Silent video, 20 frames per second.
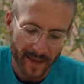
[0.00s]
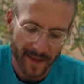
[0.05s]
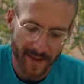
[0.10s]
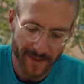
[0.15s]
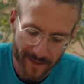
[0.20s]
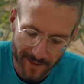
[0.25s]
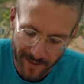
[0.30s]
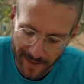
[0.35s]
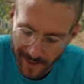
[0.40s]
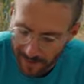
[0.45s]

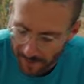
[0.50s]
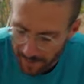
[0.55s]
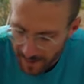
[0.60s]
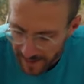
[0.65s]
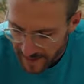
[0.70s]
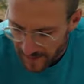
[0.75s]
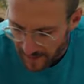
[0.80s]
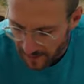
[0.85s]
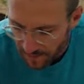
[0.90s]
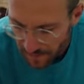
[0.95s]
and you need to
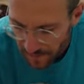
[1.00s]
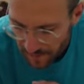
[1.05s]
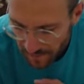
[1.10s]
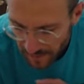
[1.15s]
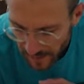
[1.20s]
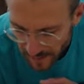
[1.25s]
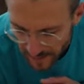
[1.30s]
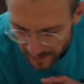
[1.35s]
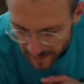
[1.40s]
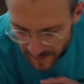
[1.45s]
watch out for
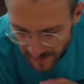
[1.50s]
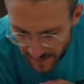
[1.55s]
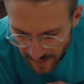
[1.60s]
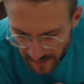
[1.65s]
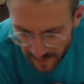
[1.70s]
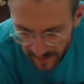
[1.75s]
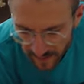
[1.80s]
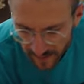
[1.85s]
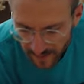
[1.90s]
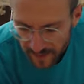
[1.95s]
rocks.
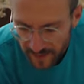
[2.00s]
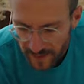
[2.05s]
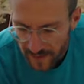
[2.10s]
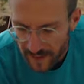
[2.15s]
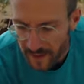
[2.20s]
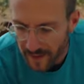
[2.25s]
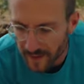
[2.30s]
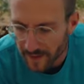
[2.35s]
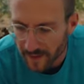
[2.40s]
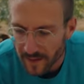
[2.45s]
Luckily
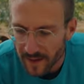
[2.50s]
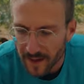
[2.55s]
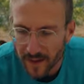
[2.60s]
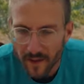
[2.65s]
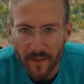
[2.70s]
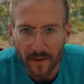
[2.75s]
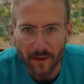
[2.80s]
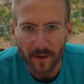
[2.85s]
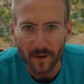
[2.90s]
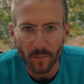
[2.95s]
here,
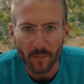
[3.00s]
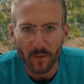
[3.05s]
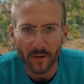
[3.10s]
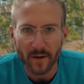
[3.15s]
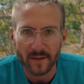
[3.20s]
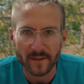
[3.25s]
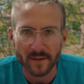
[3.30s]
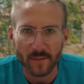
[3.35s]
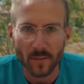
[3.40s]
they're all pretty